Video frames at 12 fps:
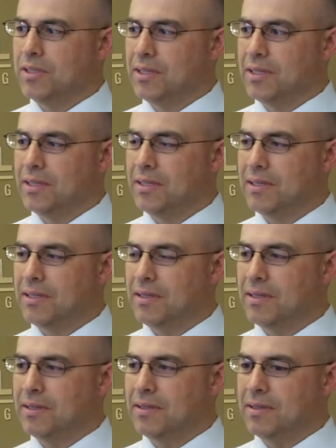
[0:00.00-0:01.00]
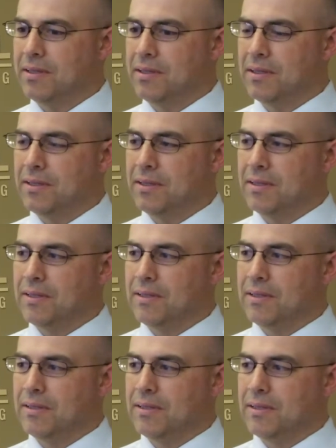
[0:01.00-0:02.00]

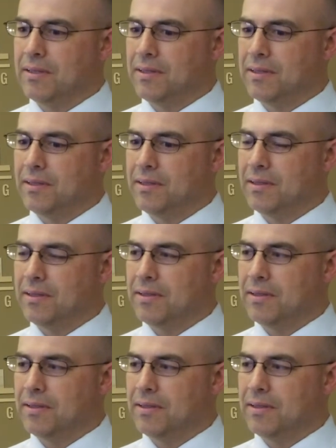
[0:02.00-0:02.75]
The person shown says nothing.